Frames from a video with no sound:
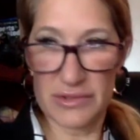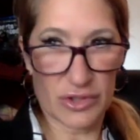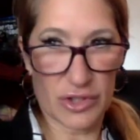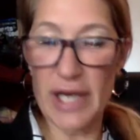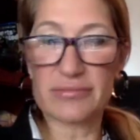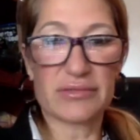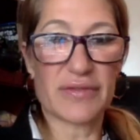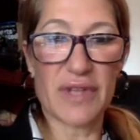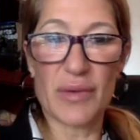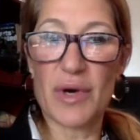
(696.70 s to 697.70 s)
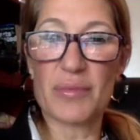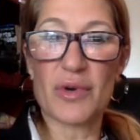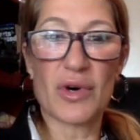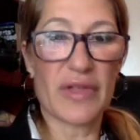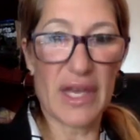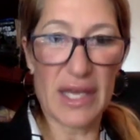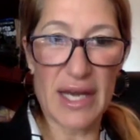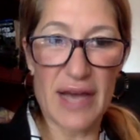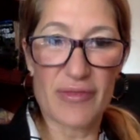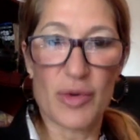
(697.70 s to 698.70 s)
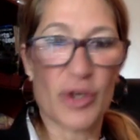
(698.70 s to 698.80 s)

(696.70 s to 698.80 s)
great. If they want more, they can have more.